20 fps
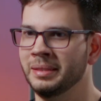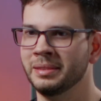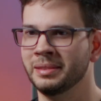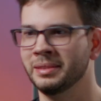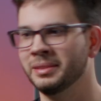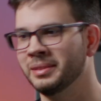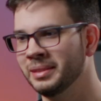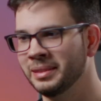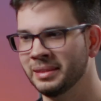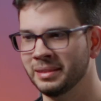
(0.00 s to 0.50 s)

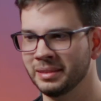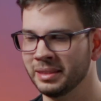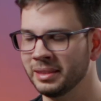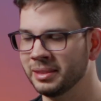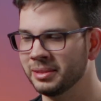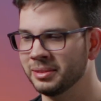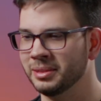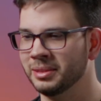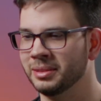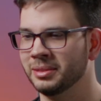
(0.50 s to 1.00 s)
engineering
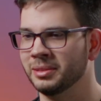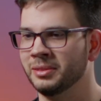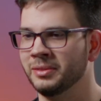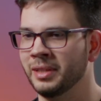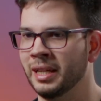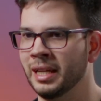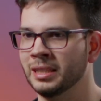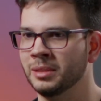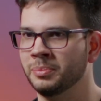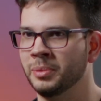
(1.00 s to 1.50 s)
tinkerer sort
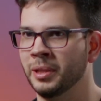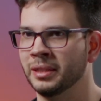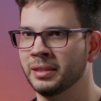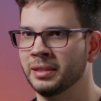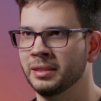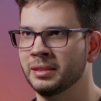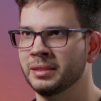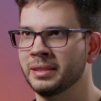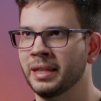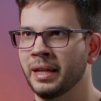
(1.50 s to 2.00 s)
of
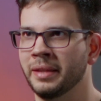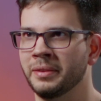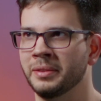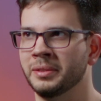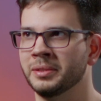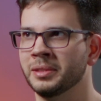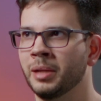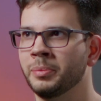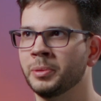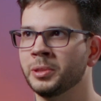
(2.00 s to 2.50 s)
aspect, is that
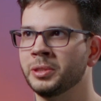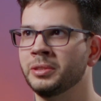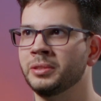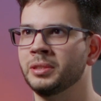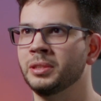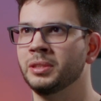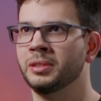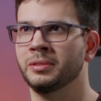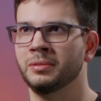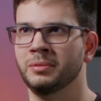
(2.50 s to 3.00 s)
there's
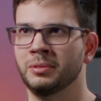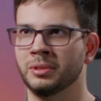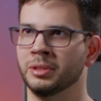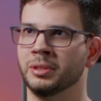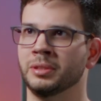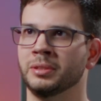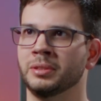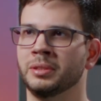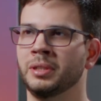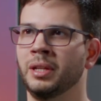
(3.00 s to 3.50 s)
opportunity to
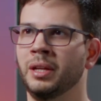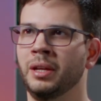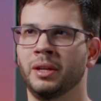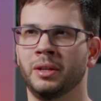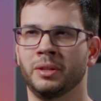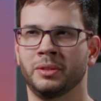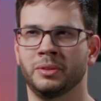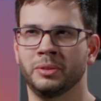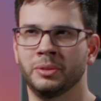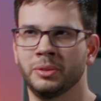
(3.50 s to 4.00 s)
learn
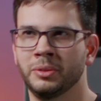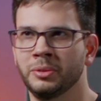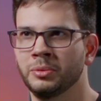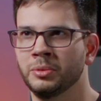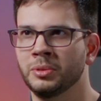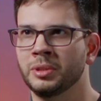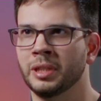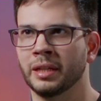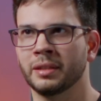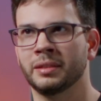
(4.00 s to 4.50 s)

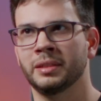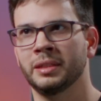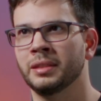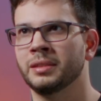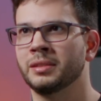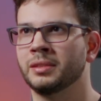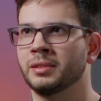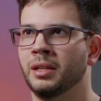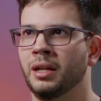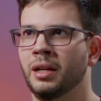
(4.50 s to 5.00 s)
new
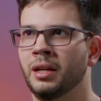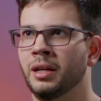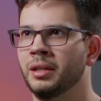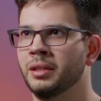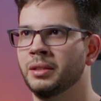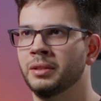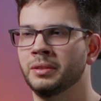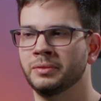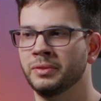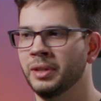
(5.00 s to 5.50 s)
techniques
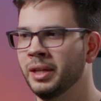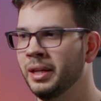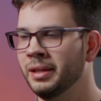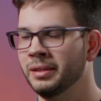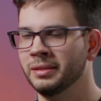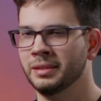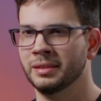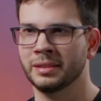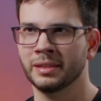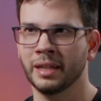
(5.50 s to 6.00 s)
of
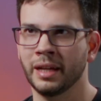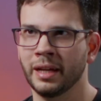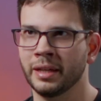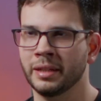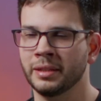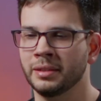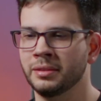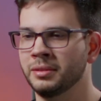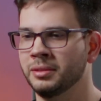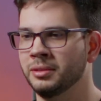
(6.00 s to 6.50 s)

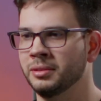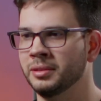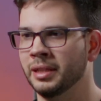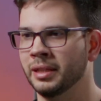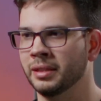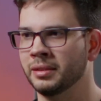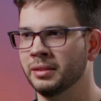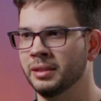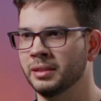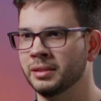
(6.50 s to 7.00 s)
design, new
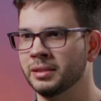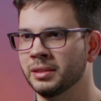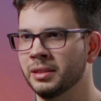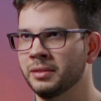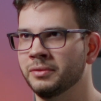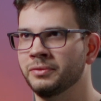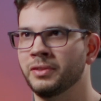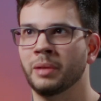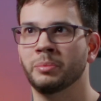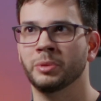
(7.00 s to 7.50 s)
techniques
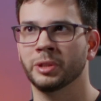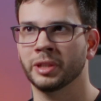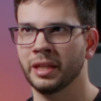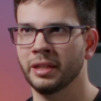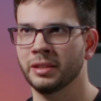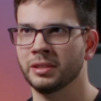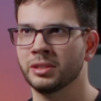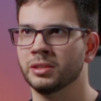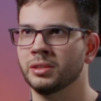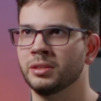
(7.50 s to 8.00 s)
of
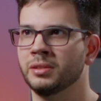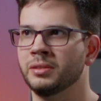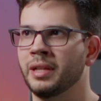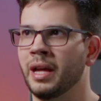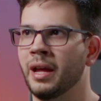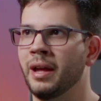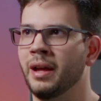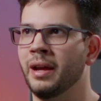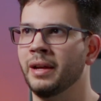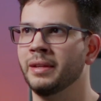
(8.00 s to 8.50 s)
fabrication
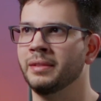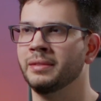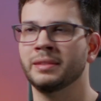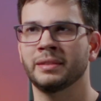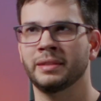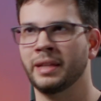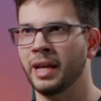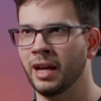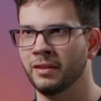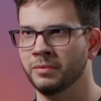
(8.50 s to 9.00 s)
that I
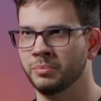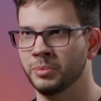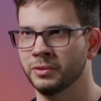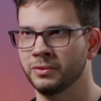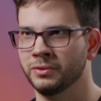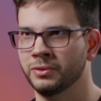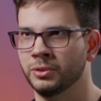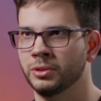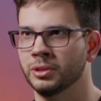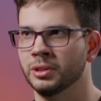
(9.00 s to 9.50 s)
didn't have
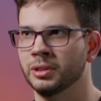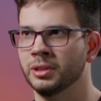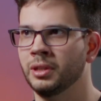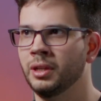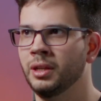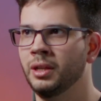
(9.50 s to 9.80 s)
before.